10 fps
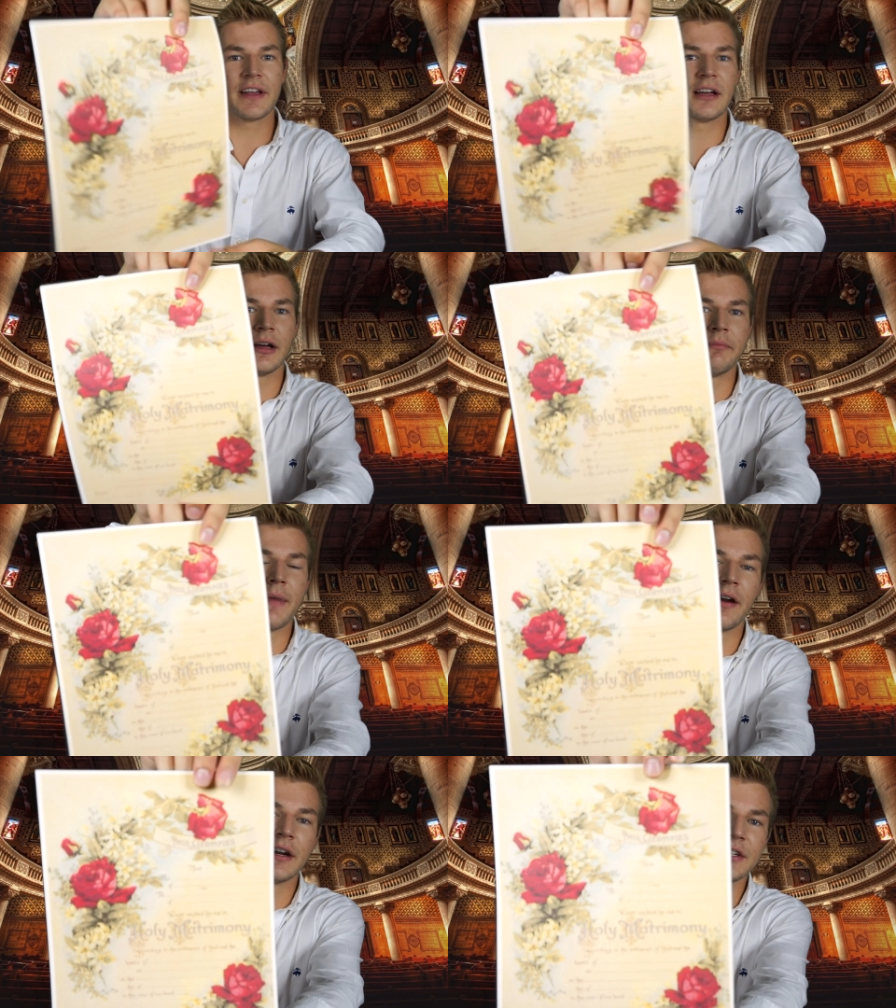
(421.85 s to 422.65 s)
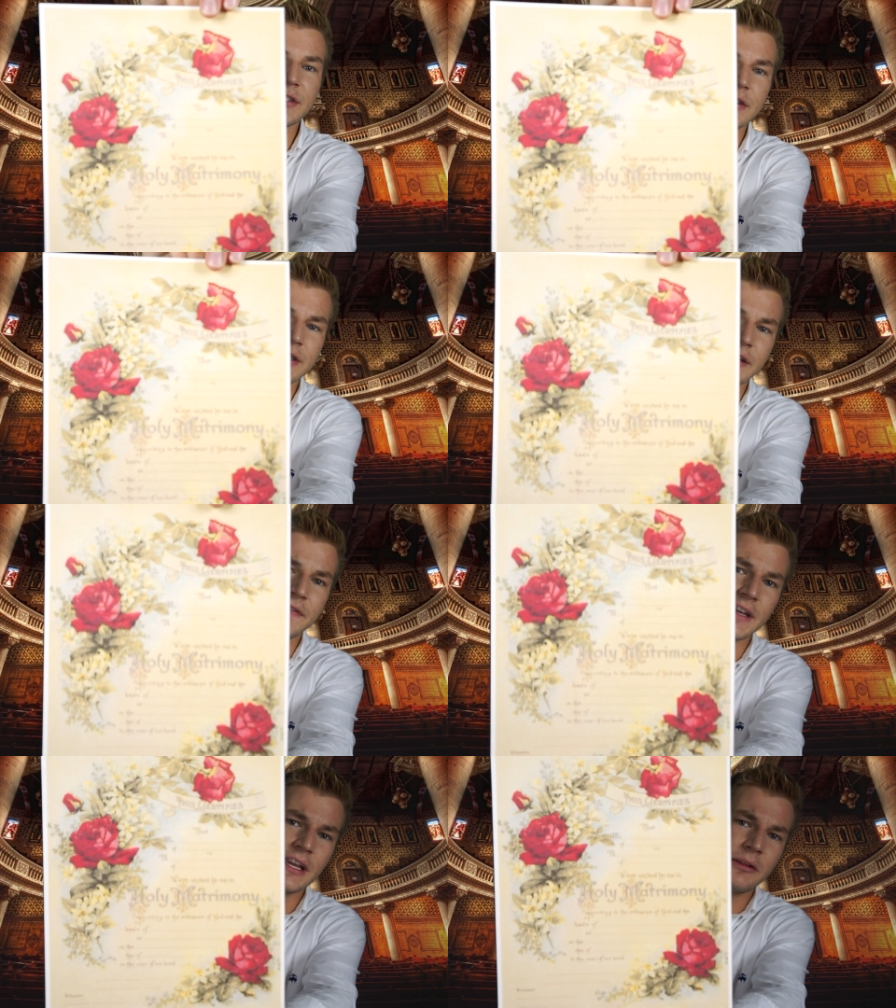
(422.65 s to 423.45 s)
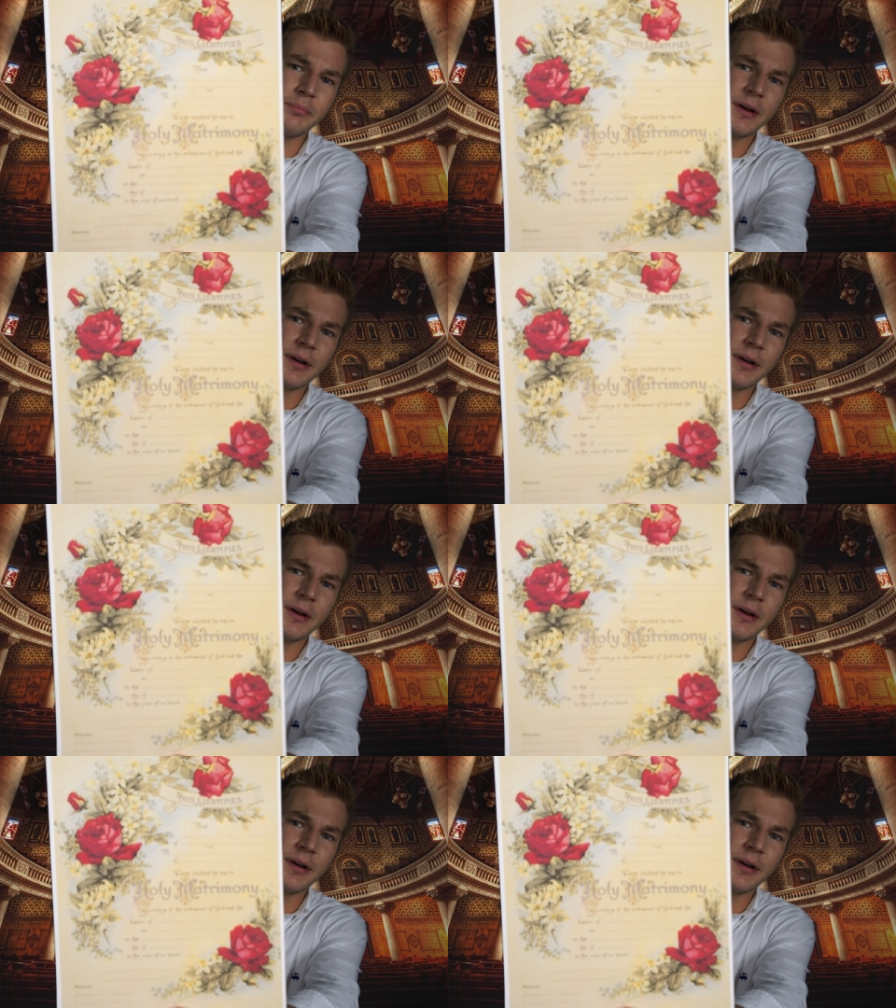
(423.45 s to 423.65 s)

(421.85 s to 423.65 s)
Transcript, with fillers: of like a, a marriage certificate,